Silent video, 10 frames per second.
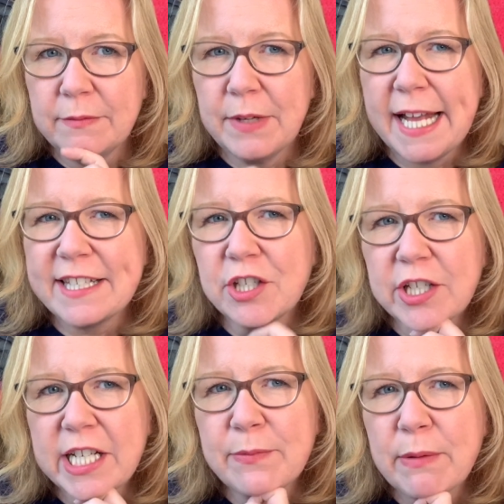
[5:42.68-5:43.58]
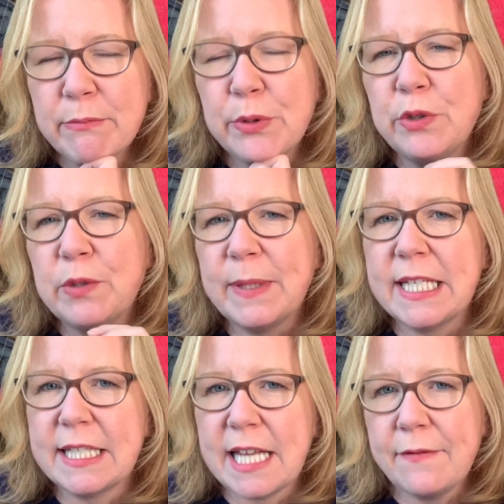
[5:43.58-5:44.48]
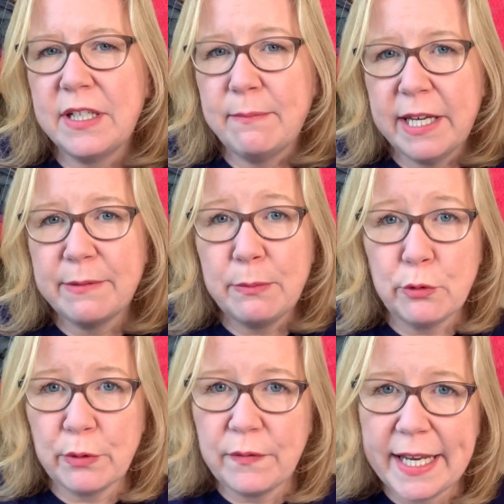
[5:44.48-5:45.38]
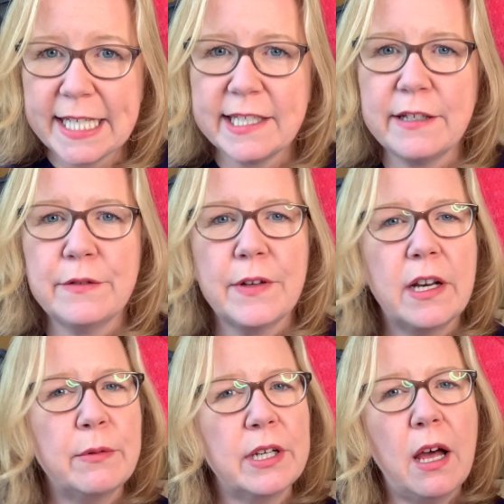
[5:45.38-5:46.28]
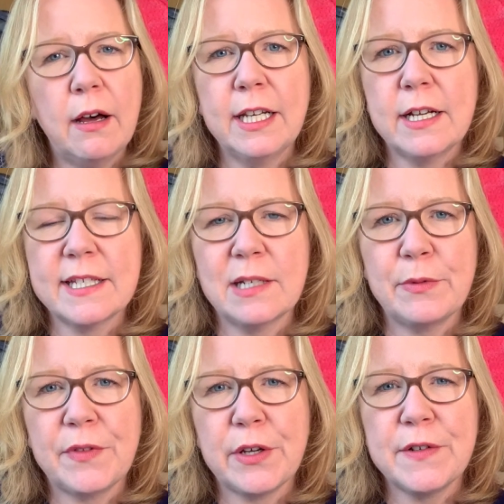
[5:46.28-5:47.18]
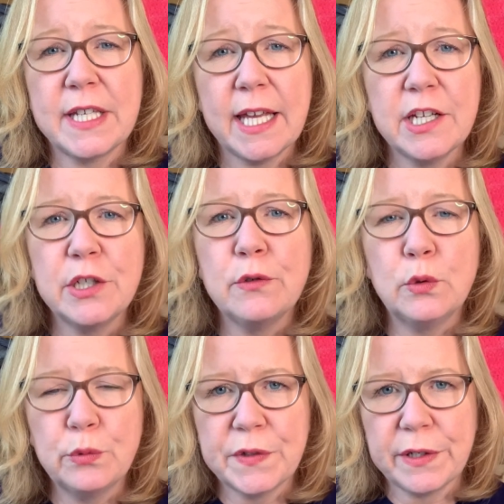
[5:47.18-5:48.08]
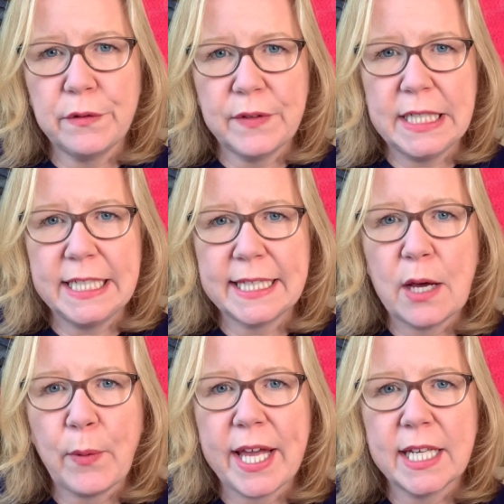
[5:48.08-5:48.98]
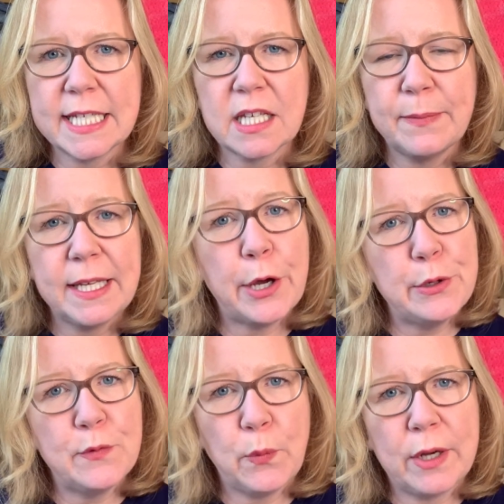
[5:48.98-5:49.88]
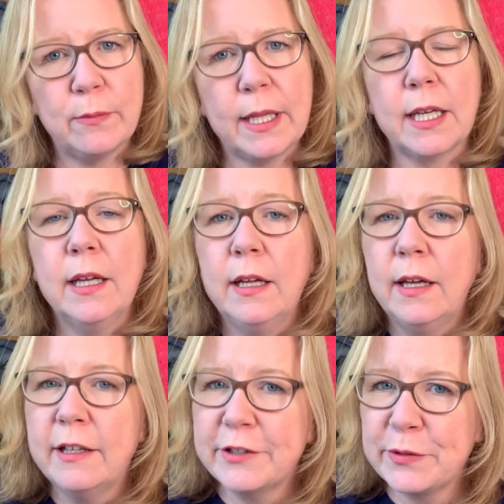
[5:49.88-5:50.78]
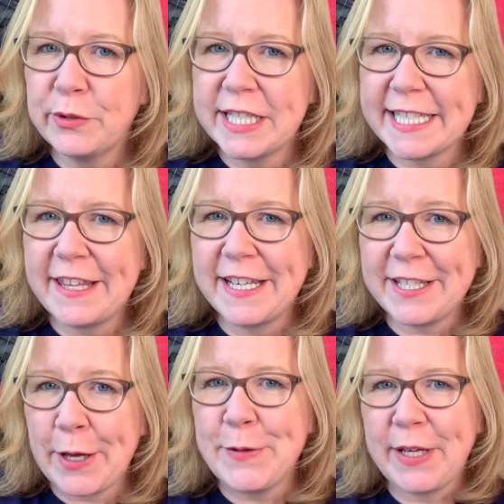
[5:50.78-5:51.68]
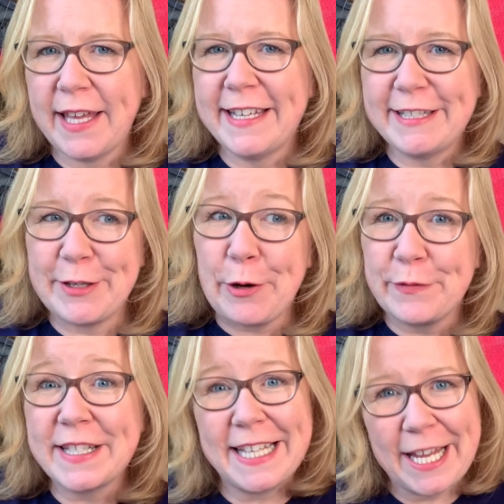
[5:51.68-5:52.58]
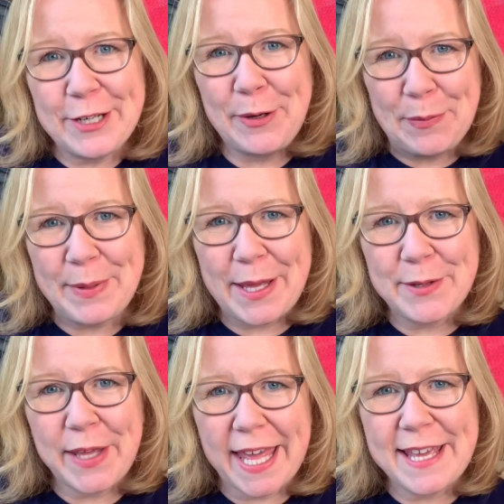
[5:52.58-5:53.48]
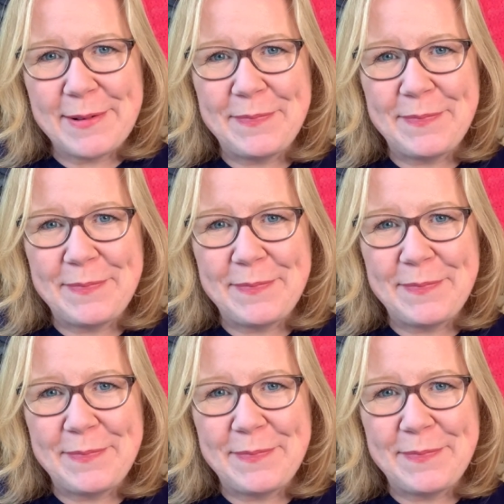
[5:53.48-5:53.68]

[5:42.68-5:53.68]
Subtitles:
hasn't changed my mood, but it's definitely made me more reflective, and I'm going to highlight some of those in case you're also feeling that way and it's a bit overwhelming. Just want to say that it's okay to obviously not be okay.